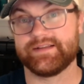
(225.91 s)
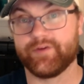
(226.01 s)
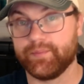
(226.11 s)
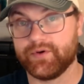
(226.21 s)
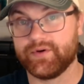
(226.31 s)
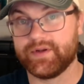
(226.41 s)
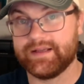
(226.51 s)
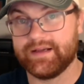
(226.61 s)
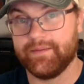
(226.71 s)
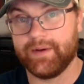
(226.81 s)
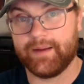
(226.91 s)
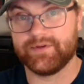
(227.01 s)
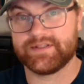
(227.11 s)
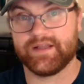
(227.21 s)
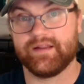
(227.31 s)
If you're building a
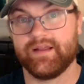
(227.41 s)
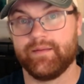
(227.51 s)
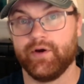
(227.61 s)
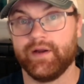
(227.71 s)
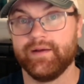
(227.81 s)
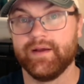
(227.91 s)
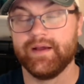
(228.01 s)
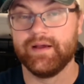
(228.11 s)
Bible study library,